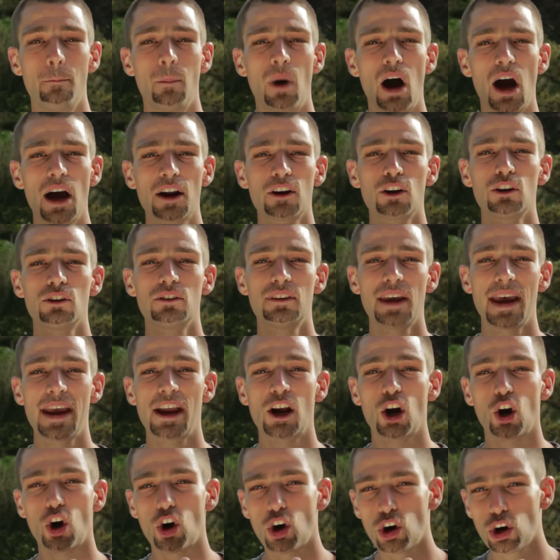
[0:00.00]
modern
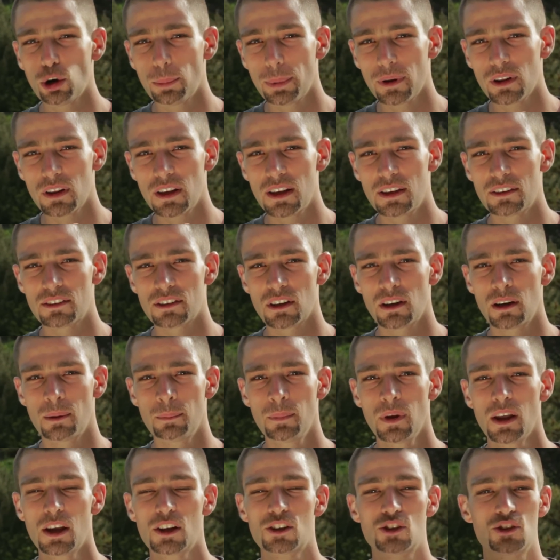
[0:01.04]
day
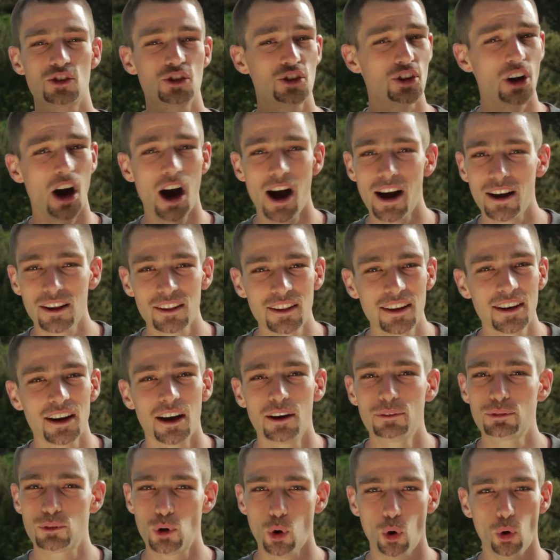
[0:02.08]
herbalism, chocolate,
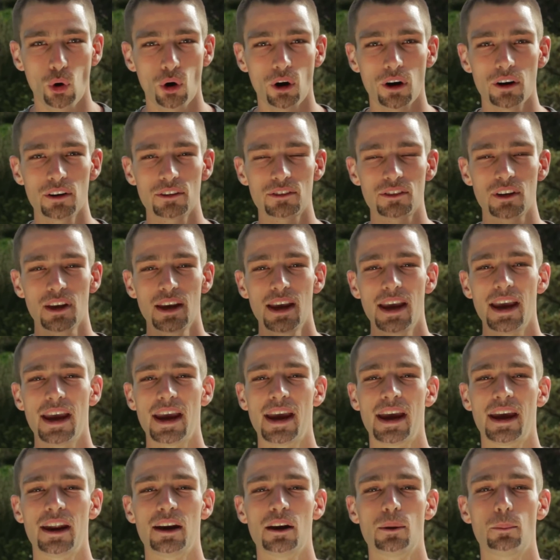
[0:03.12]
of course,
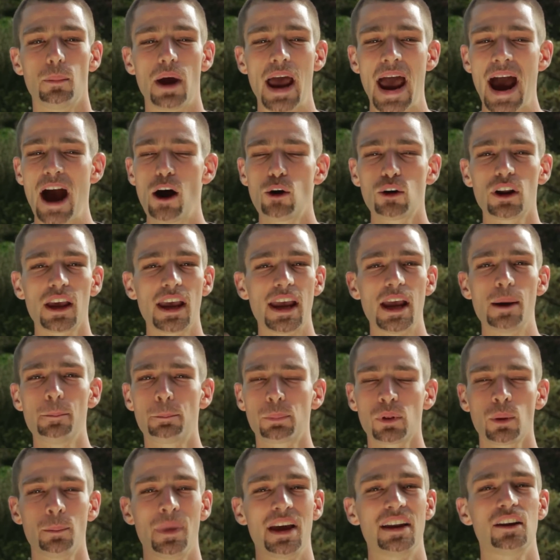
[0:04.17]
and how to
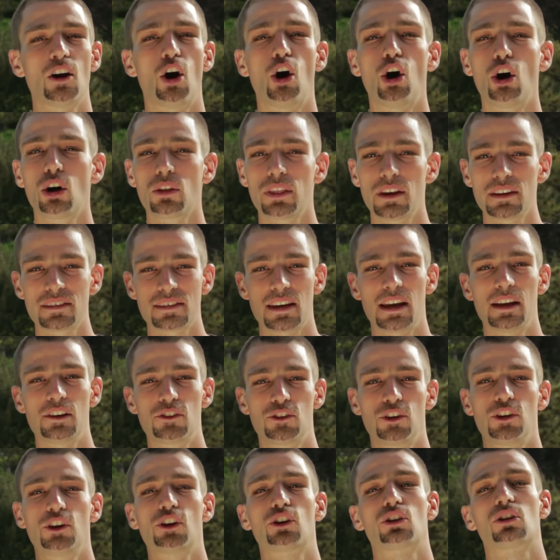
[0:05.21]
implement all this
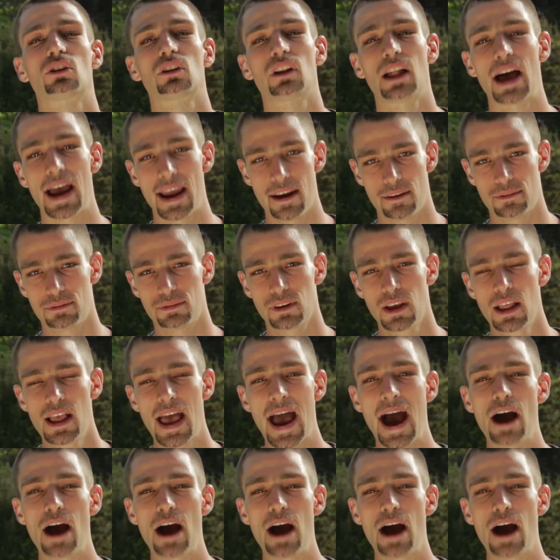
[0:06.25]
into your life.